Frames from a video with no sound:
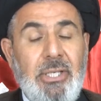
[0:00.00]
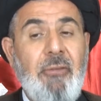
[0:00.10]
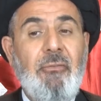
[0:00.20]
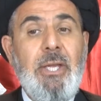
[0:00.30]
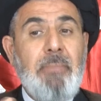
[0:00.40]

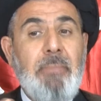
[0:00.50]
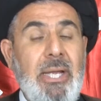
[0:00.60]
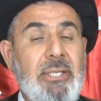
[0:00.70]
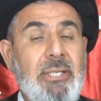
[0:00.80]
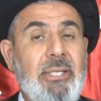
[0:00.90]
If he
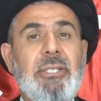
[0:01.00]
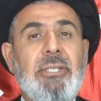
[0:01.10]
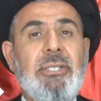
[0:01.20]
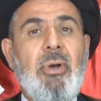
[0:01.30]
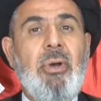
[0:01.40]
pays
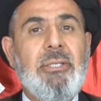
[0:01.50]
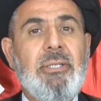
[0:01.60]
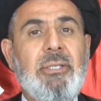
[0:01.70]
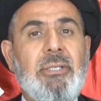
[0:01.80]
allegiance to us,